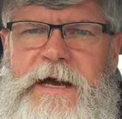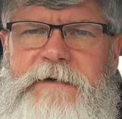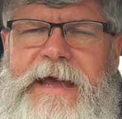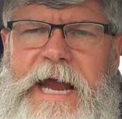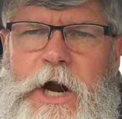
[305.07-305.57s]

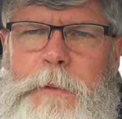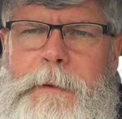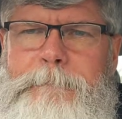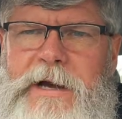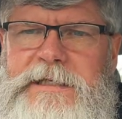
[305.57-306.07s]
of Arab
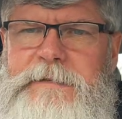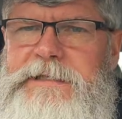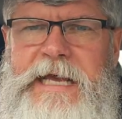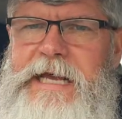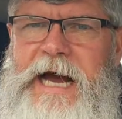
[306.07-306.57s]

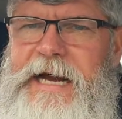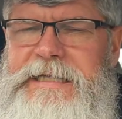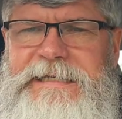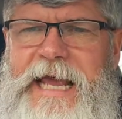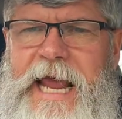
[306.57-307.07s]
Muslims. I
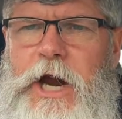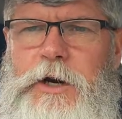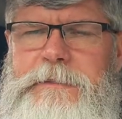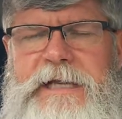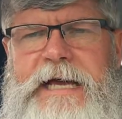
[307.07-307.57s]
didn't say Arabs.